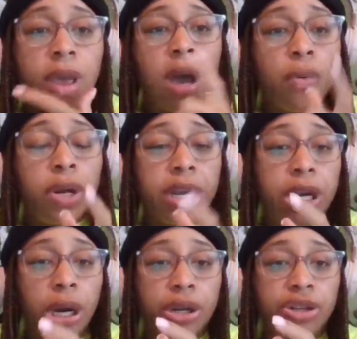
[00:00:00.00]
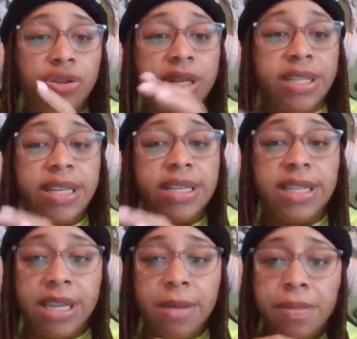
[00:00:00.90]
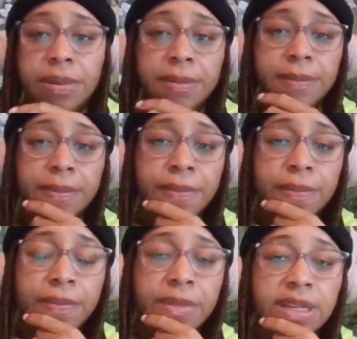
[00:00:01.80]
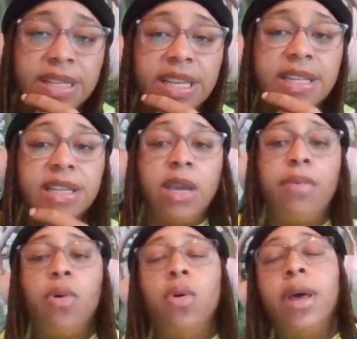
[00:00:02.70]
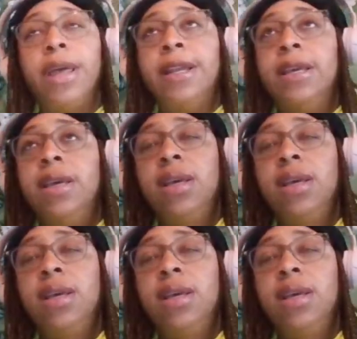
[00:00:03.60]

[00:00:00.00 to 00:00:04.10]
I want to encourage you to dig deep on